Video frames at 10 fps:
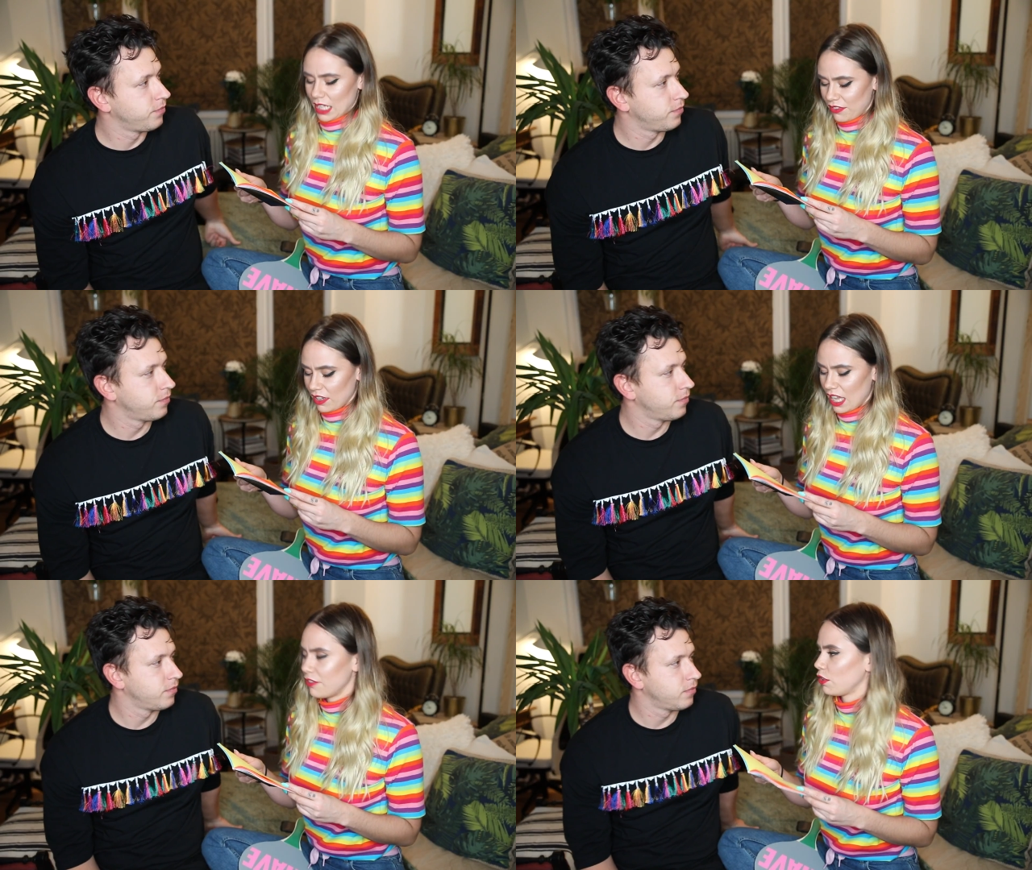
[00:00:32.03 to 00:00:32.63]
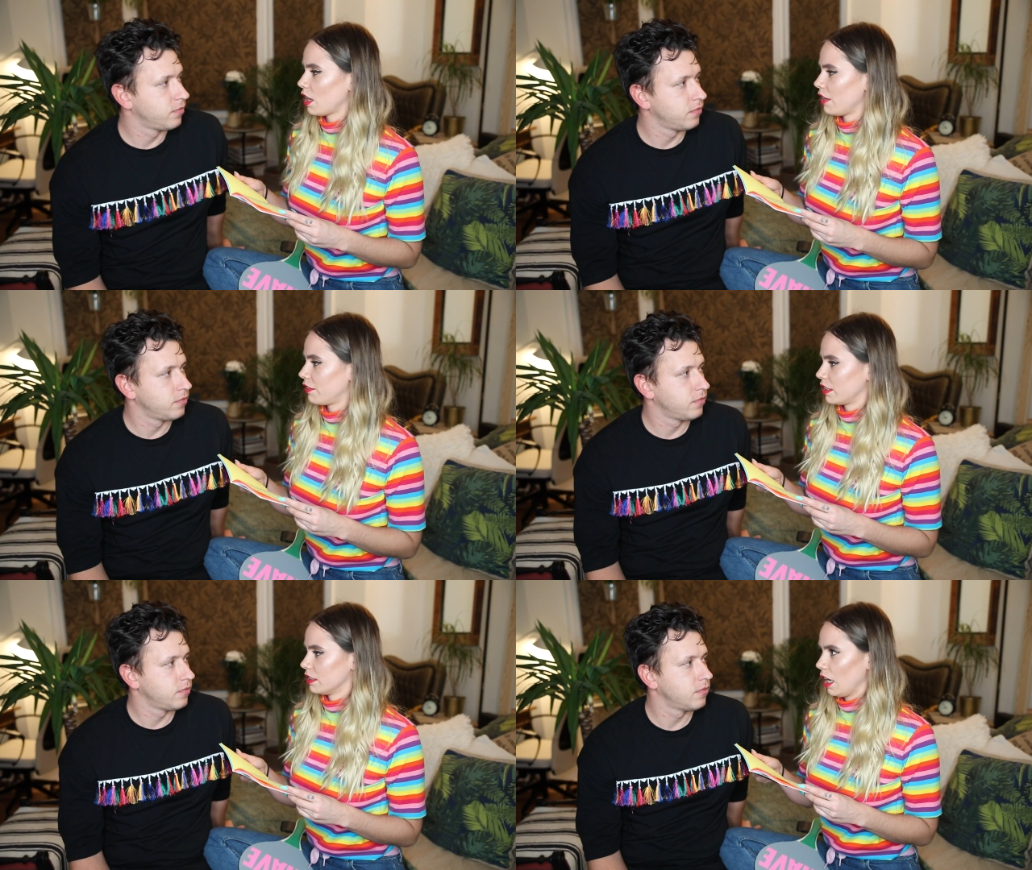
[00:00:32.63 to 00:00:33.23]
Speaker 1: never have you
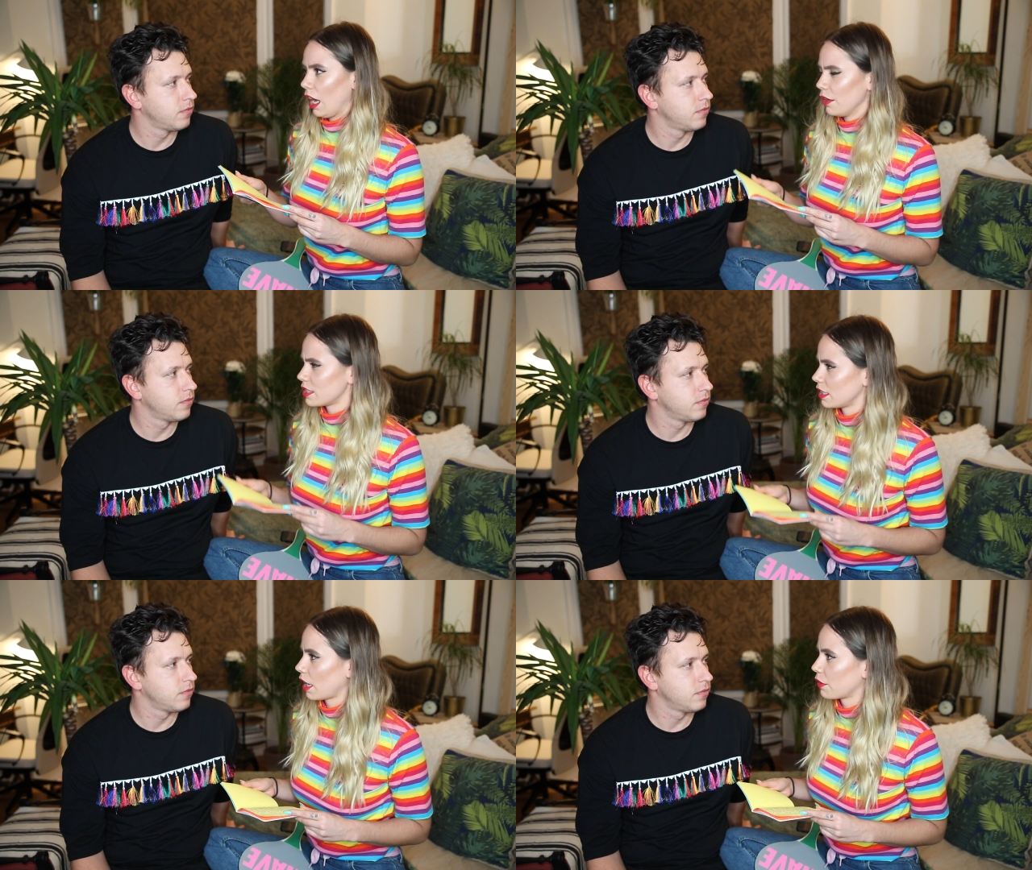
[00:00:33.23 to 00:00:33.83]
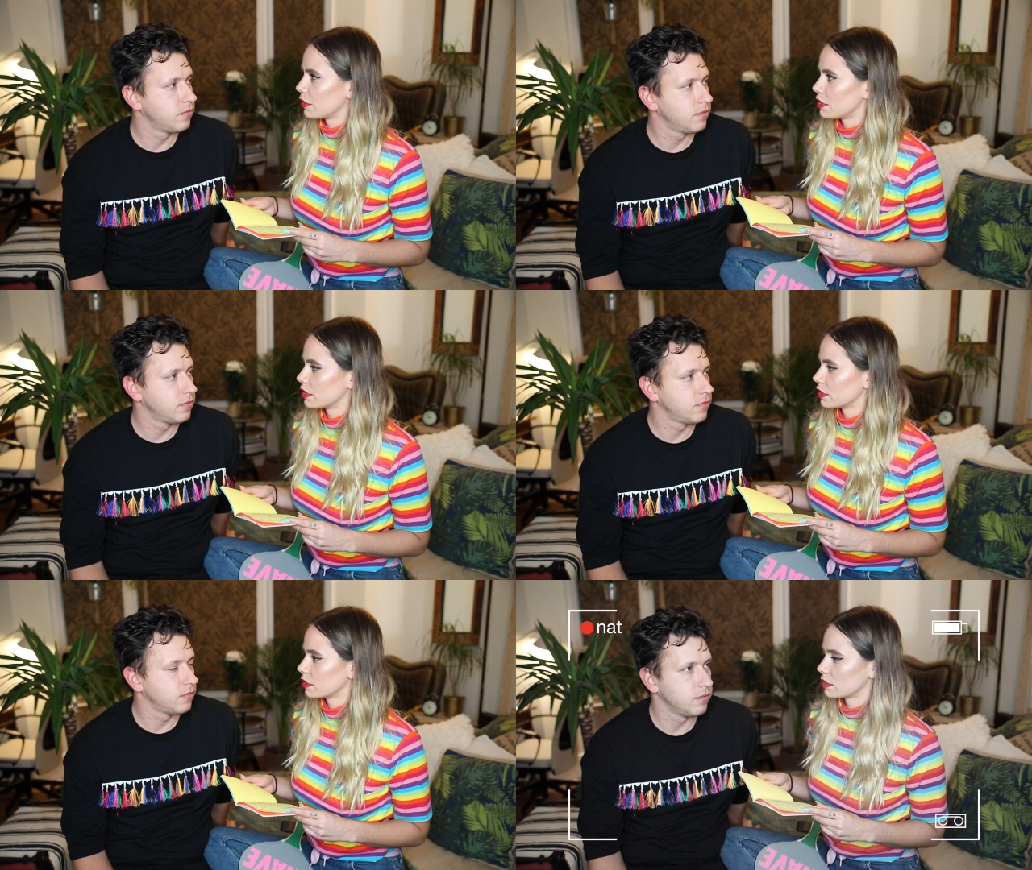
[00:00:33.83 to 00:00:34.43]
ever, how do you say that
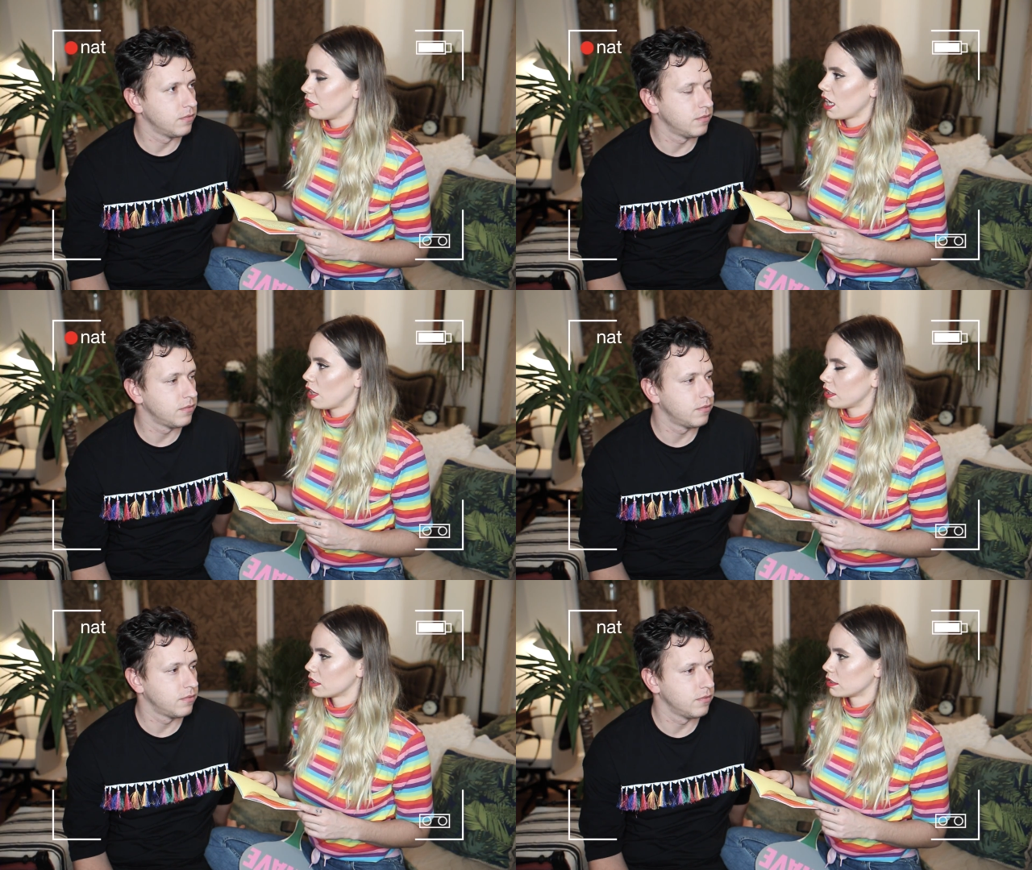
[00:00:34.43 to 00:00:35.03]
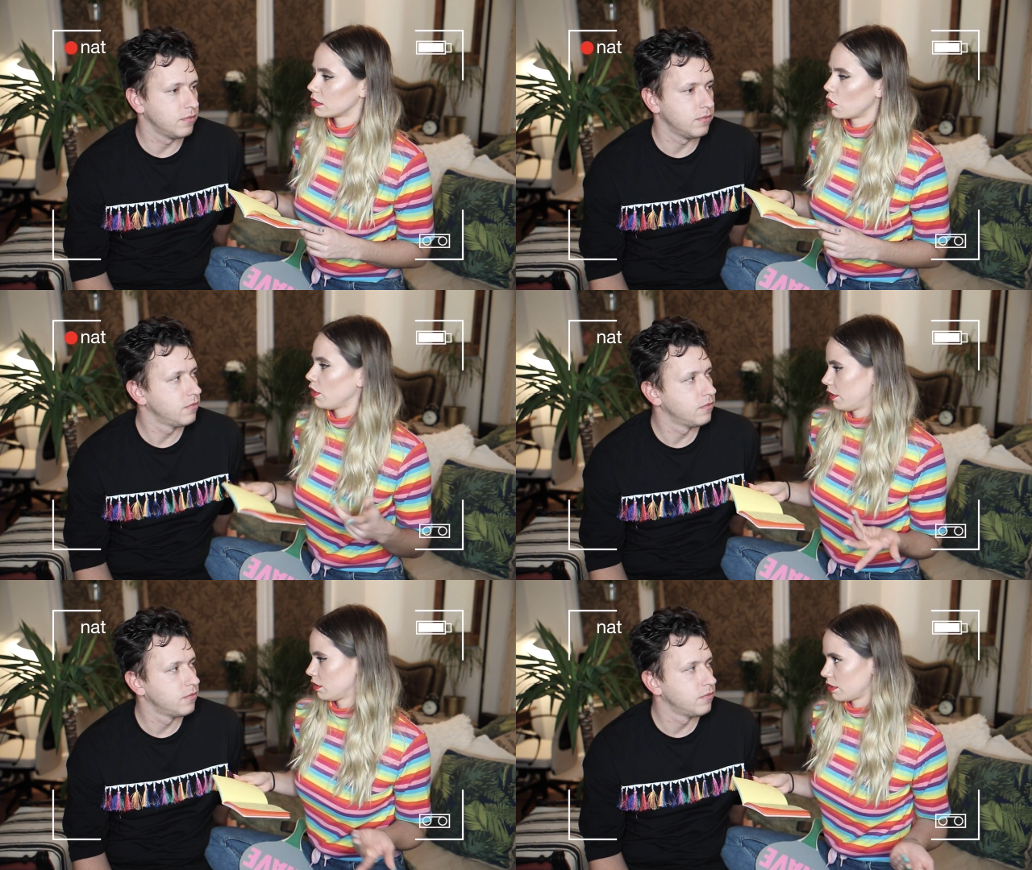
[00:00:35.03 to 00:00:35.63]
question? Never have you ever? Or have
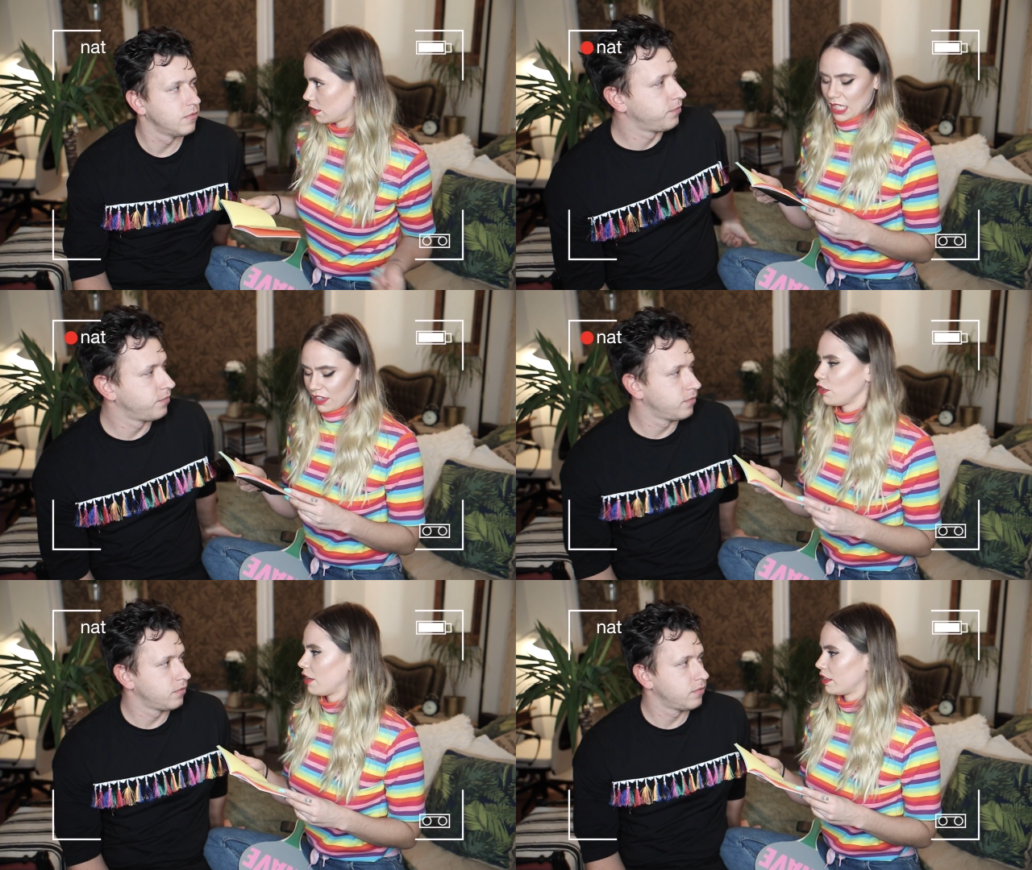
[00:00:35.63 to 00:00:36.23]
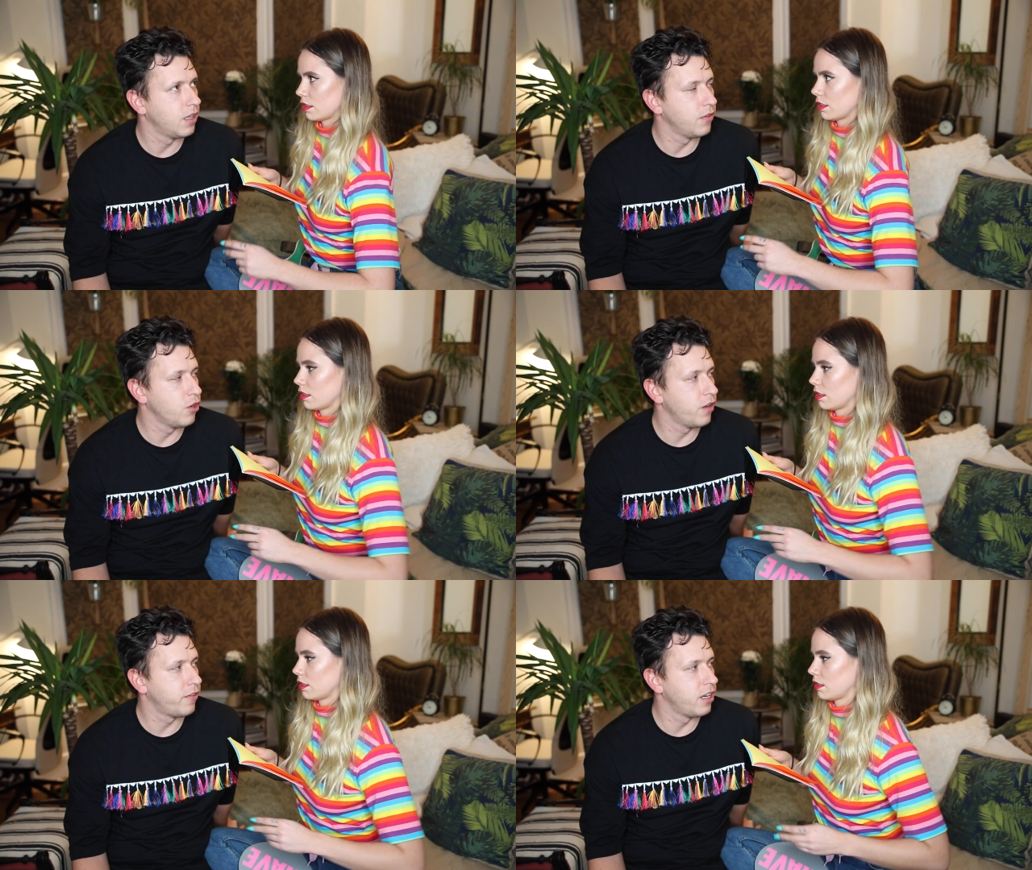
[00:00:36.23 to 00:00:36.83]
you ever? Just never have you ever.
Speaker 2: Have
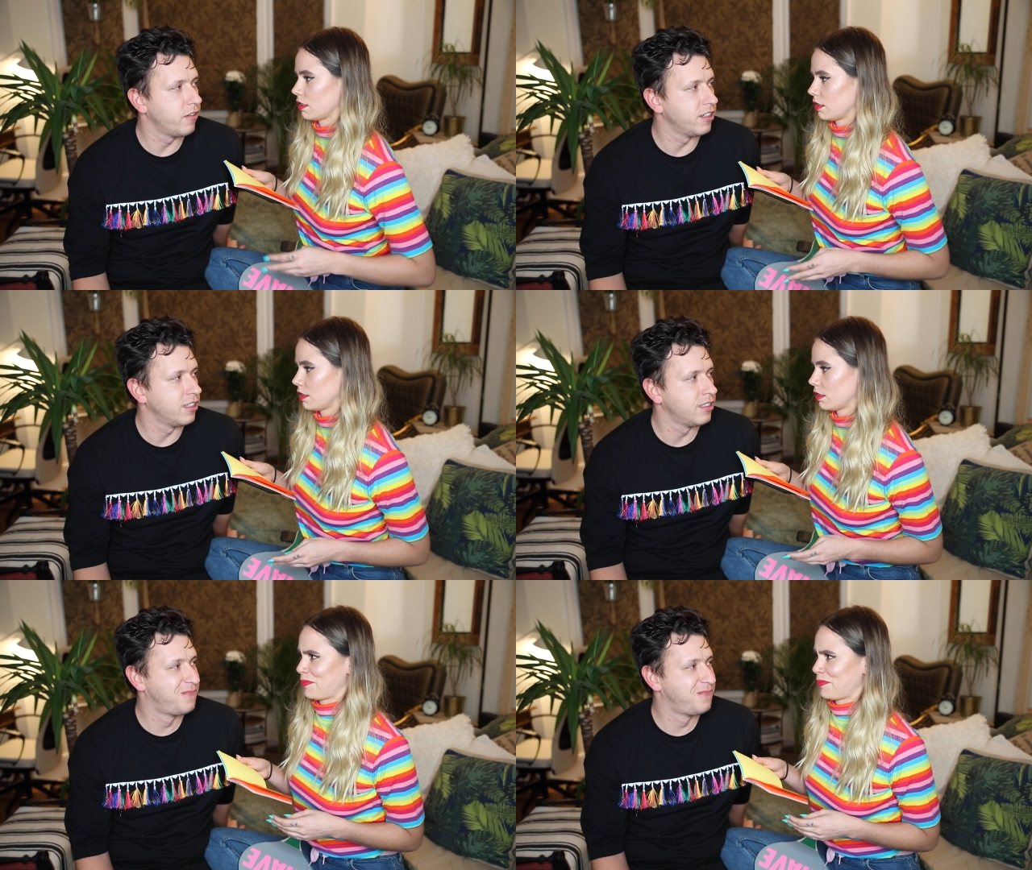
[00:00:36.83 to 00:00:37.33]
you ever, never.